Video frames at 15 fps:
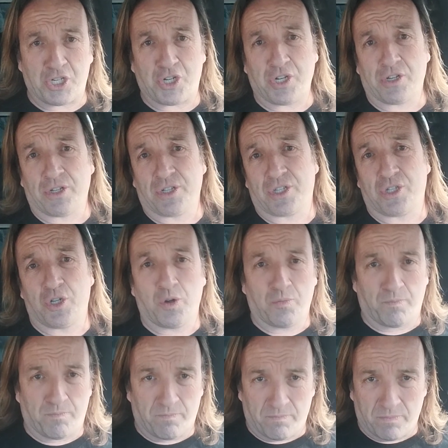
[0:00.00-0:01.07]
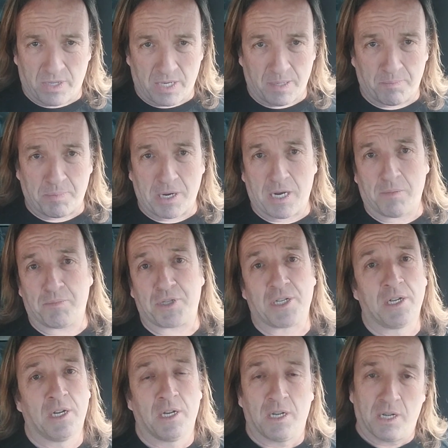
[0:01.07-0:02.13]
shields, new pumps,
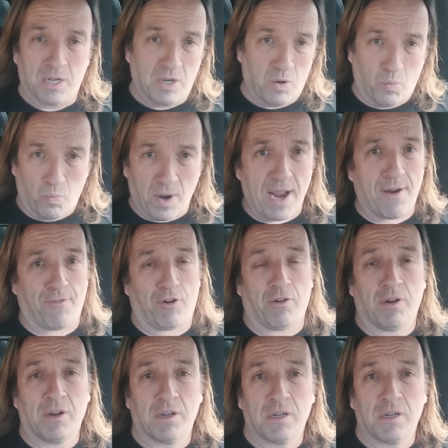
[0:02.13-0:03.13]
whatever.